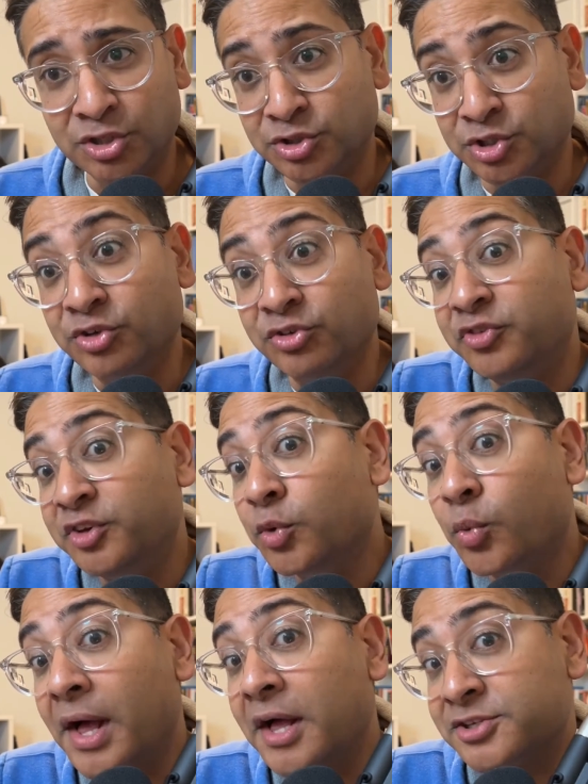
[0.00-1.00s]
you feel
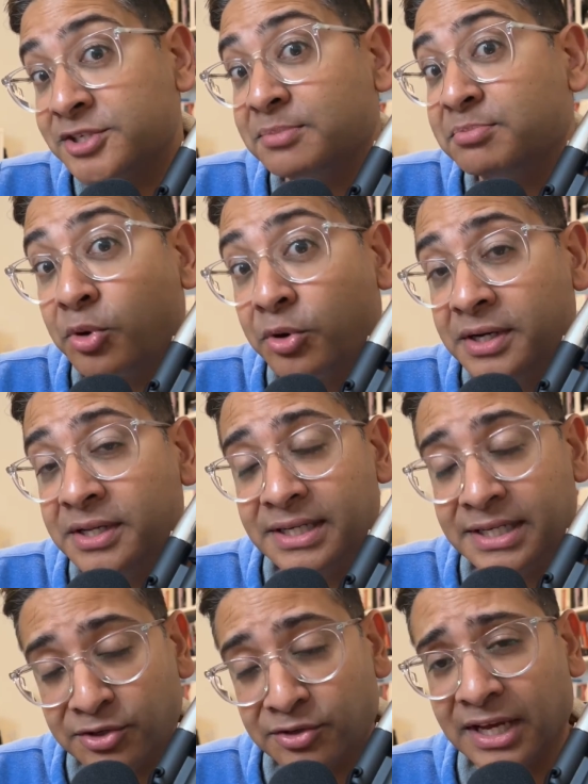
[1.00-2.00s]
well supported in
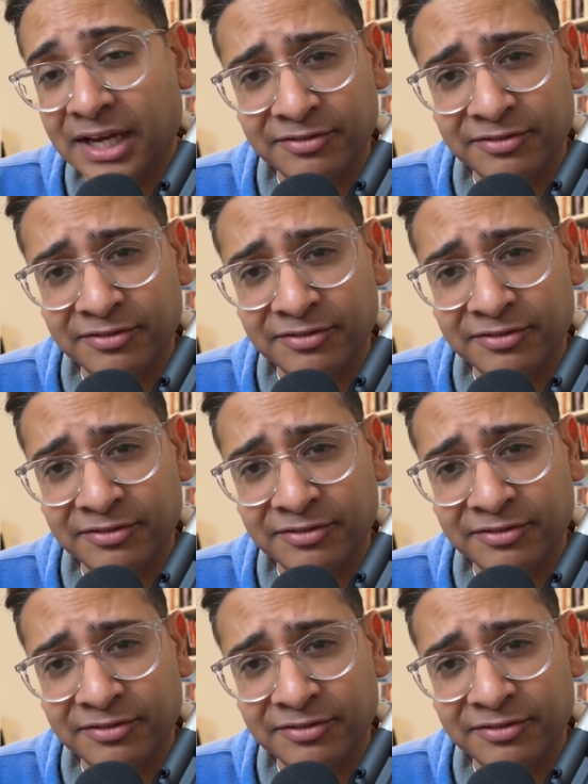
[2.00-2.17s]
your life?